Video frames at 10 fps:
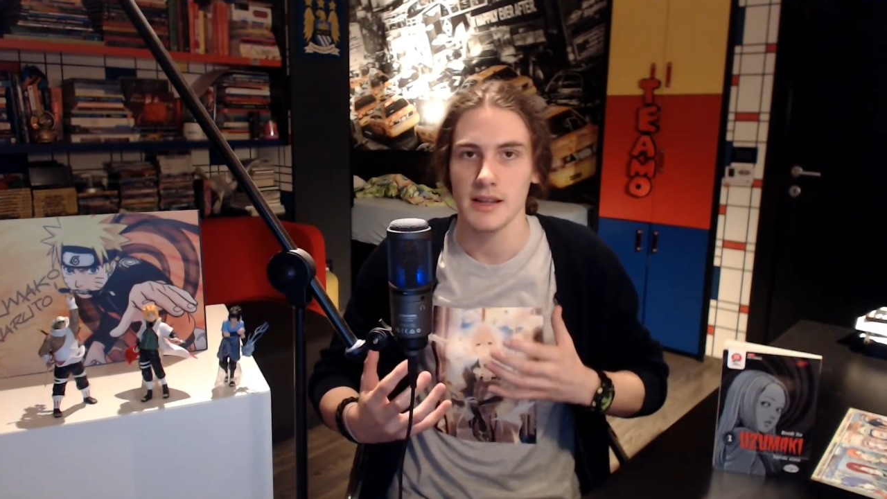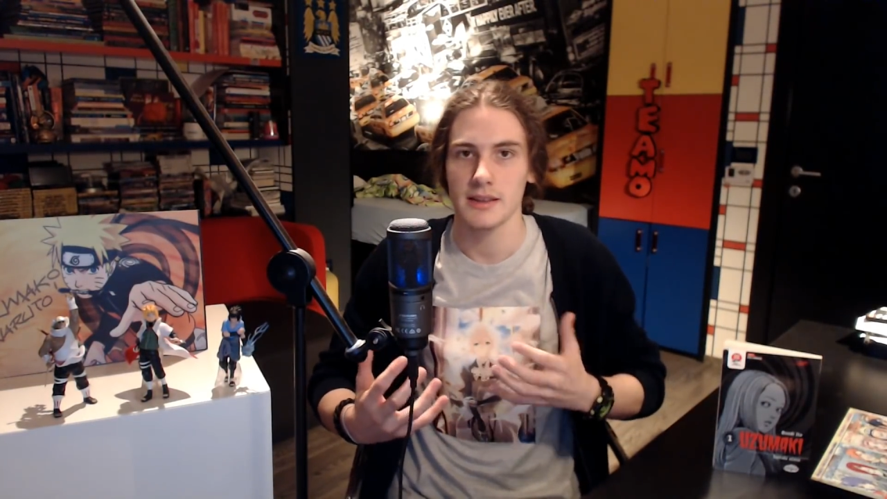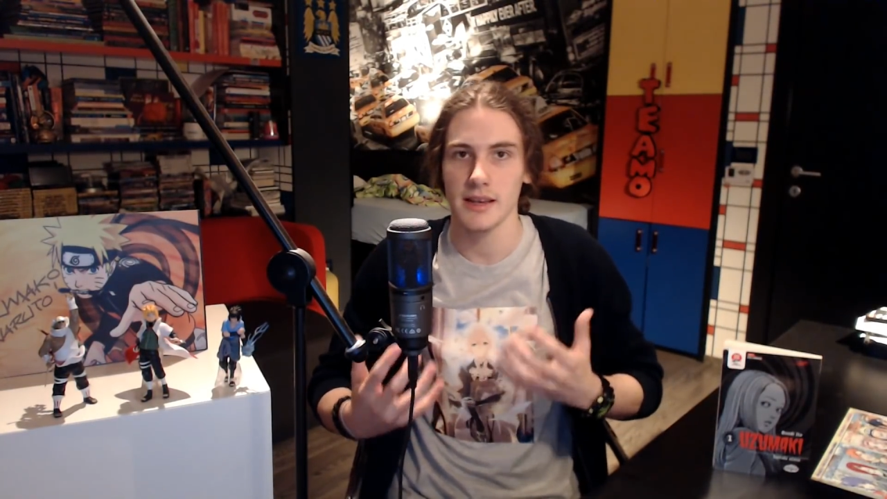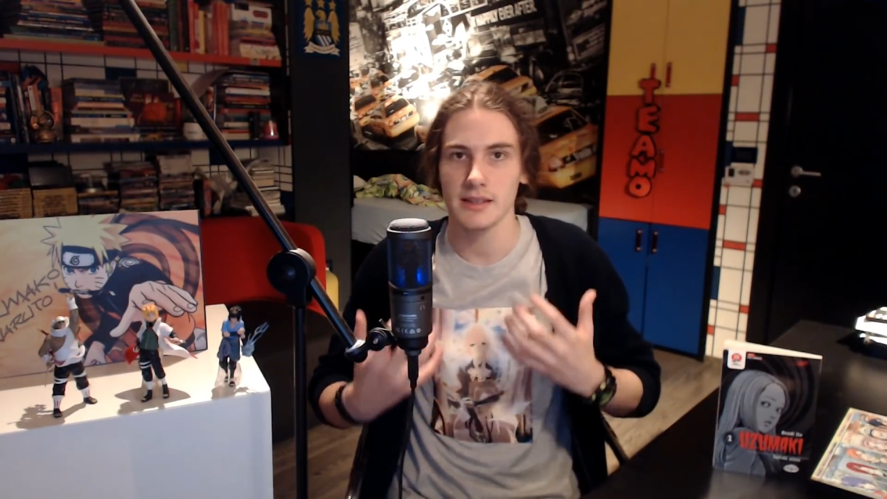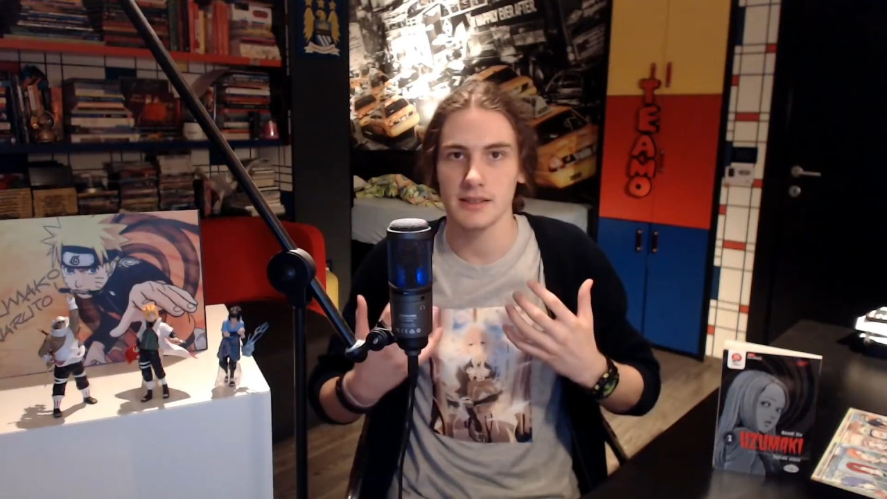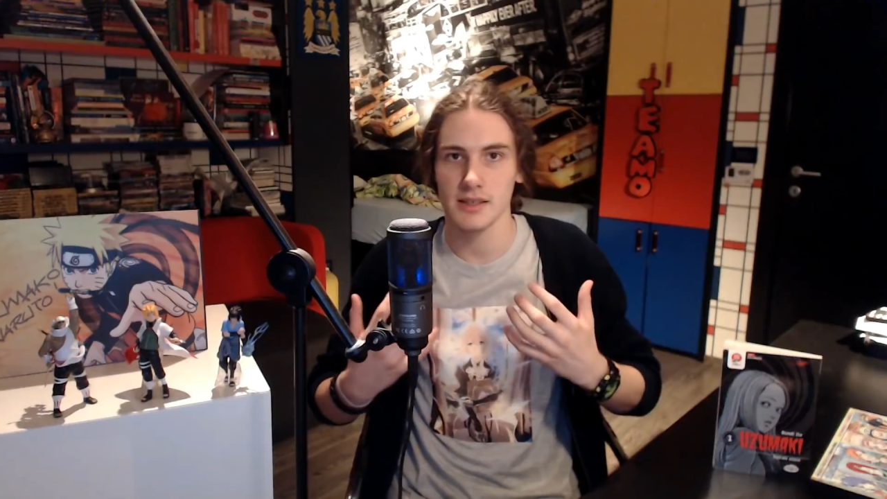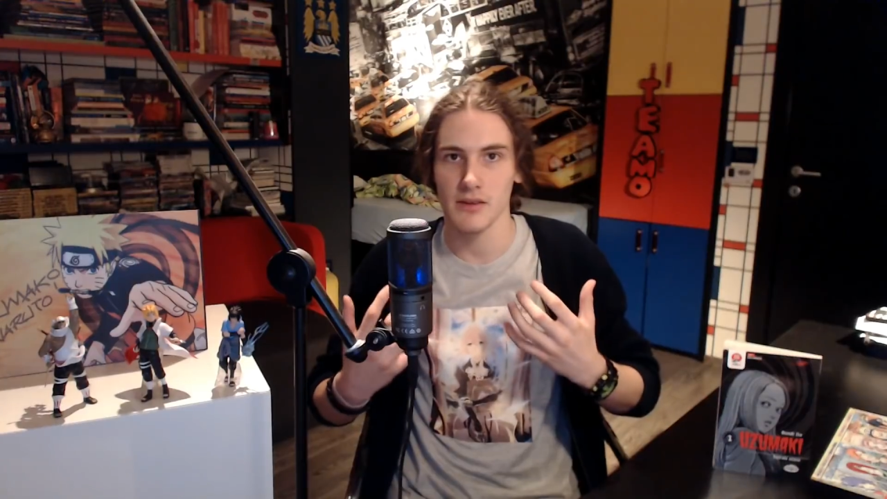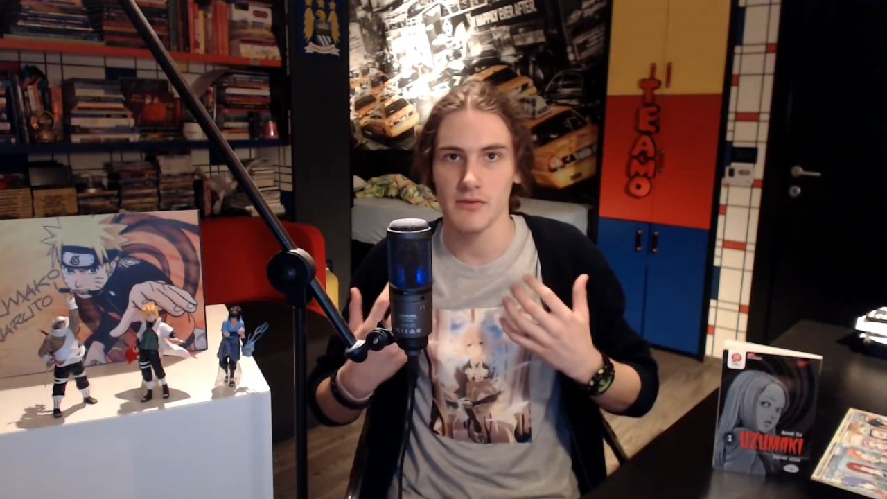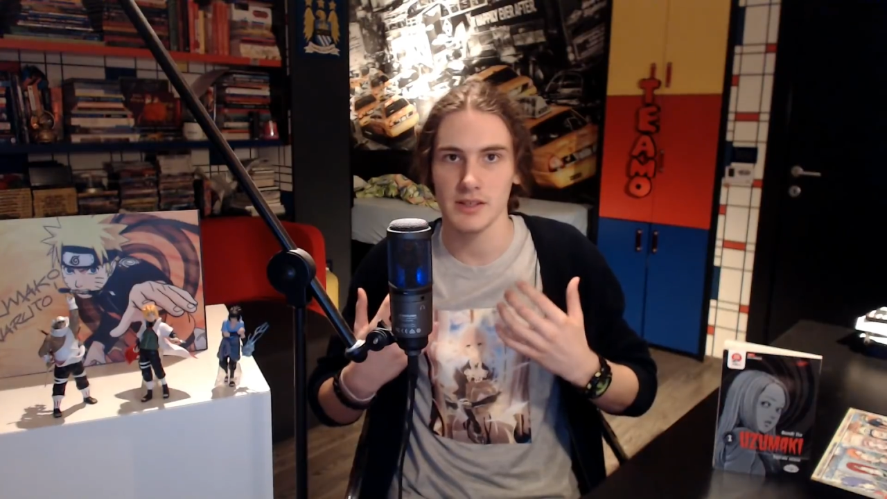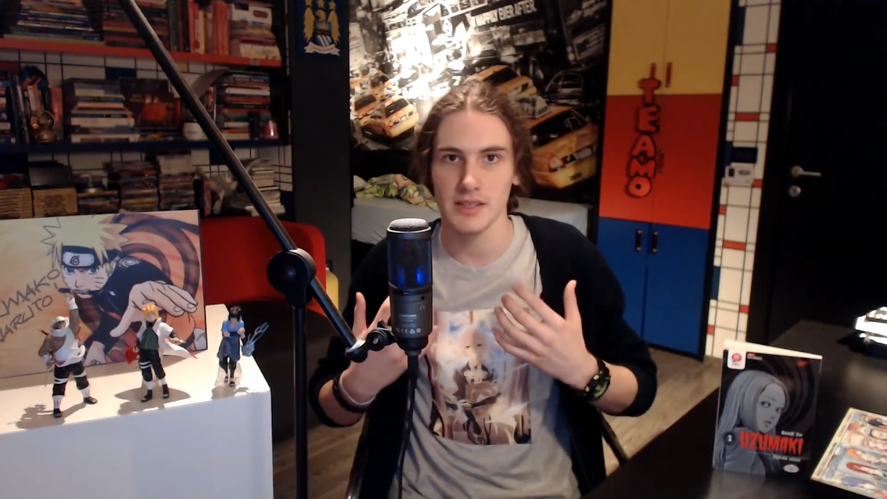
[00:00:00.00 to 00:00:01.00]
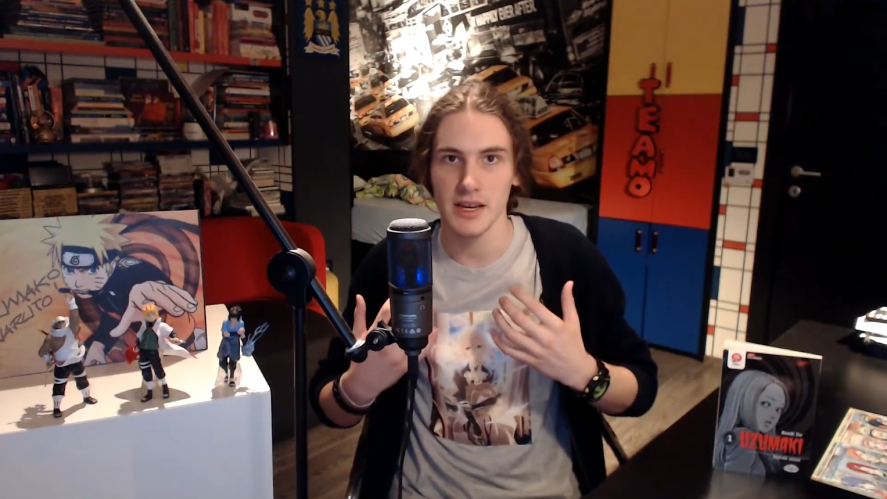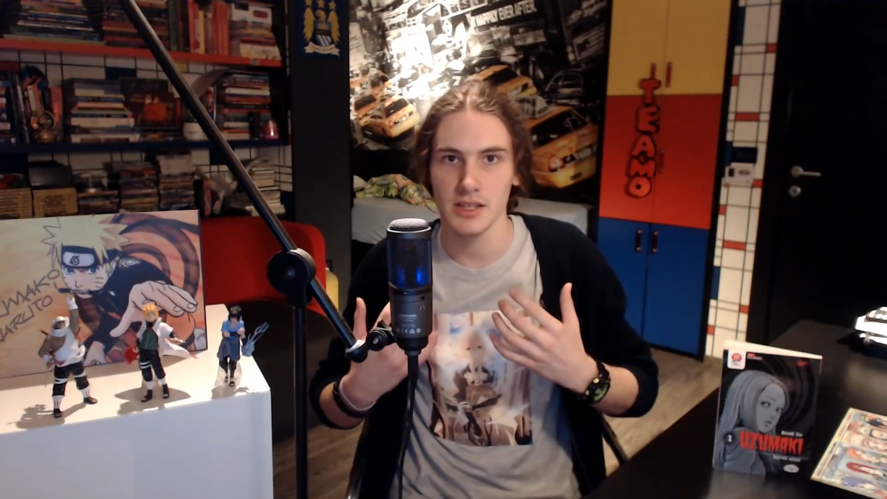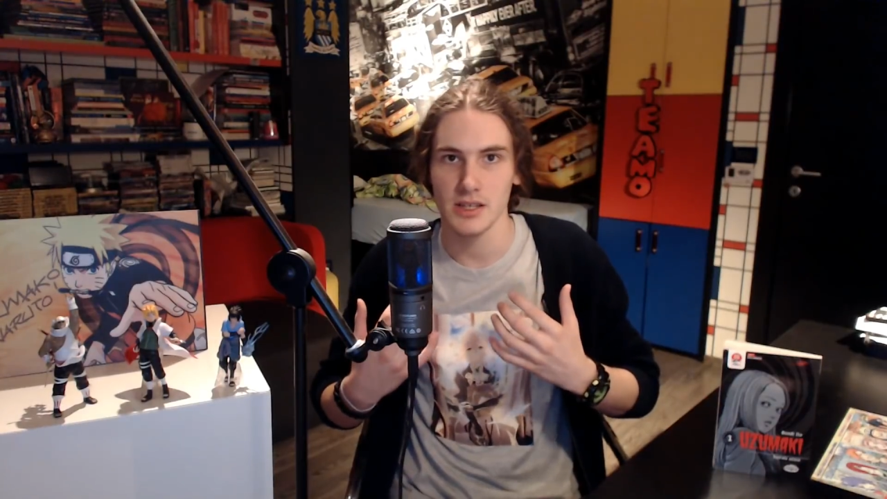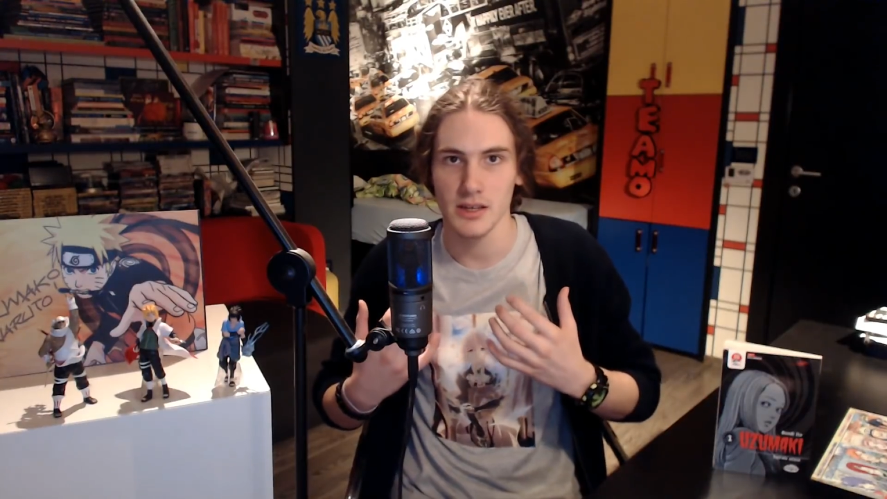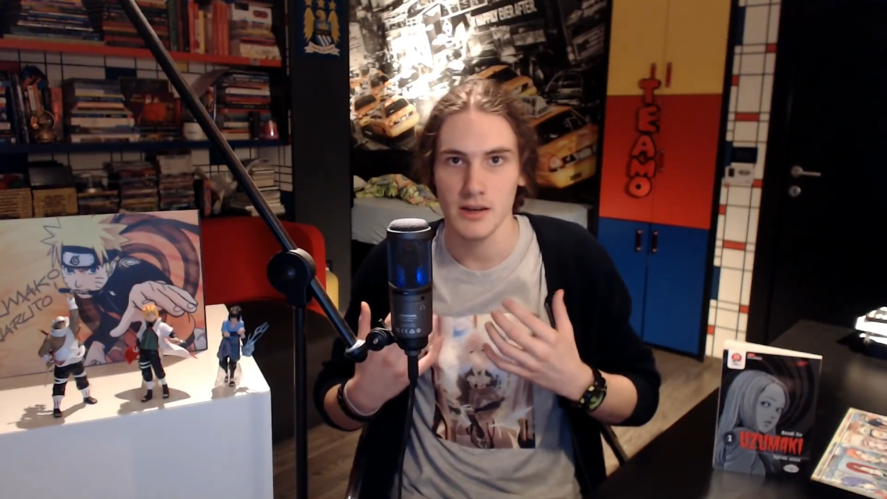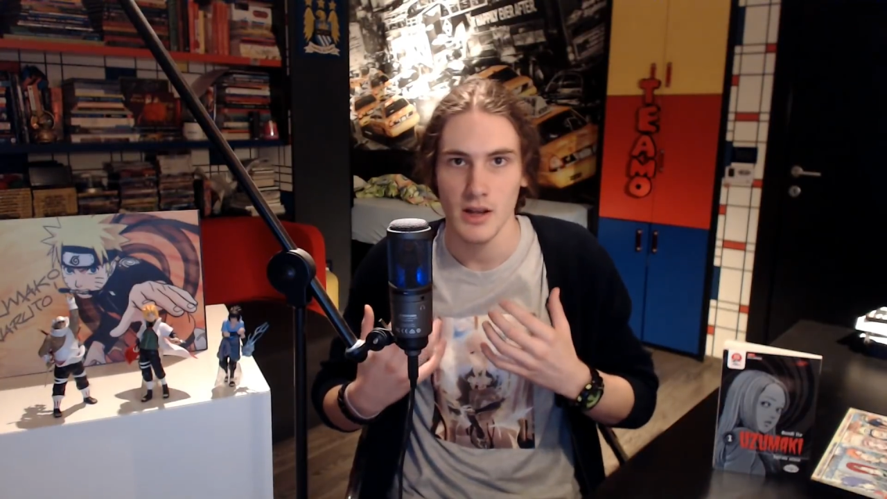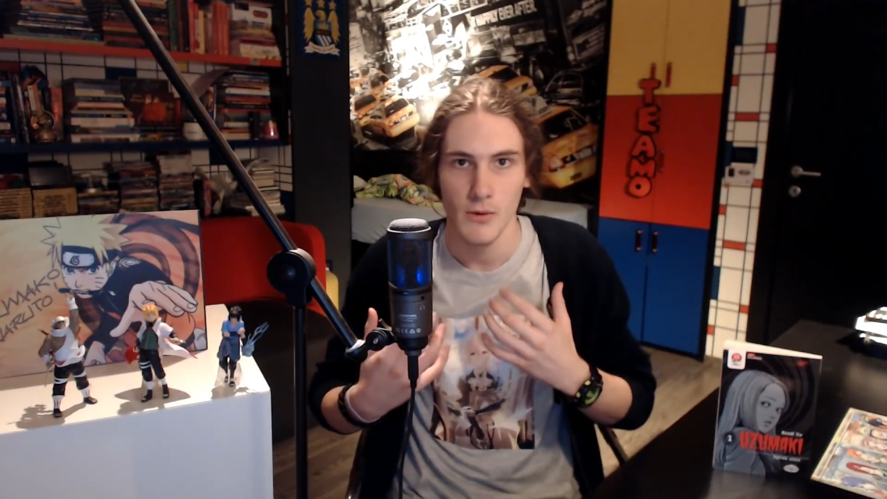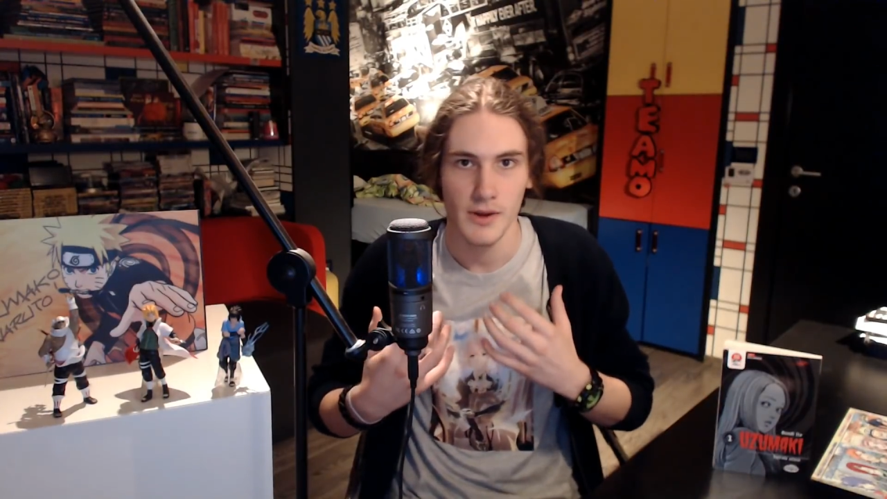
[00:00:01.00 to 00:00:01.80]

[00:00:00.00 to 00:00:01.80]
this conversation